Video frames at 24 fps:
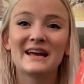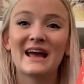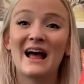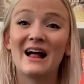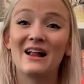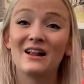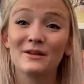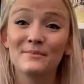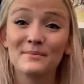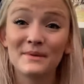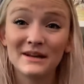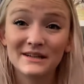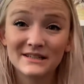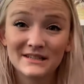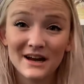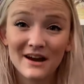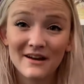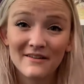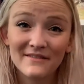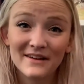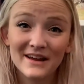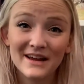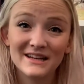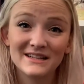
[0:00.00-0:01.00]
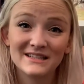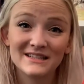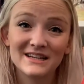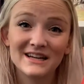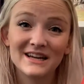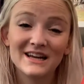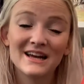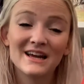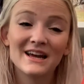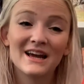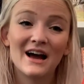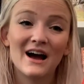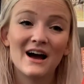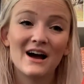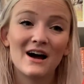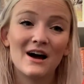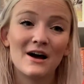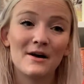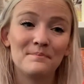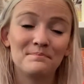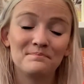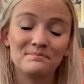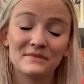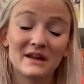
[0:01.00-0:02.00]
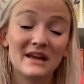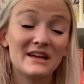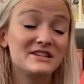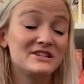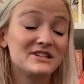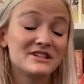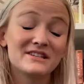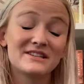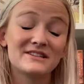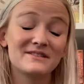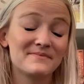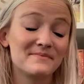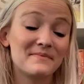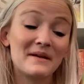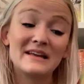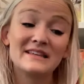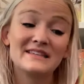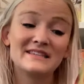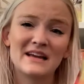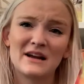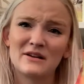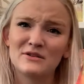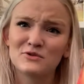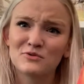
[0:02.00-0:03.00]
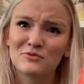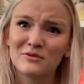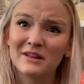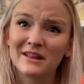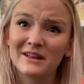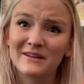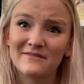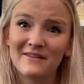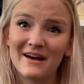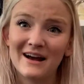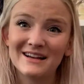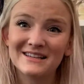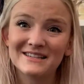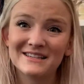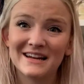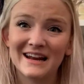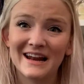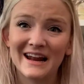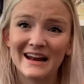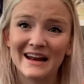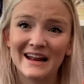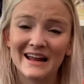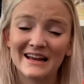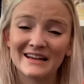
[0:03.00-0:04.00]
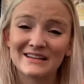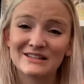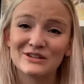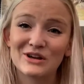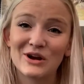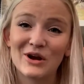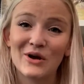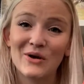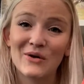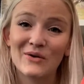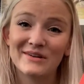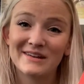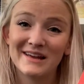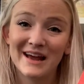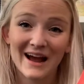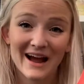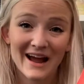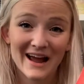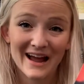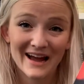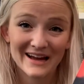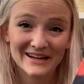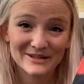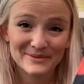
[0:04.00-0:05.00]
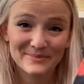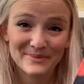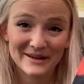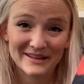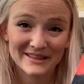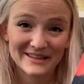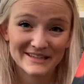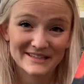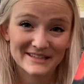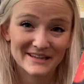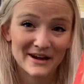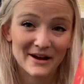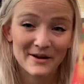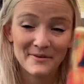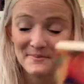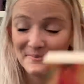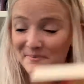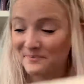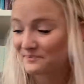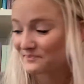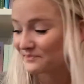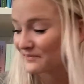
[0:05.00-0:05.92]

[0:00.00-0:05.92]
element of it, it sounds really fascinating. So yeah, I had to pick this up.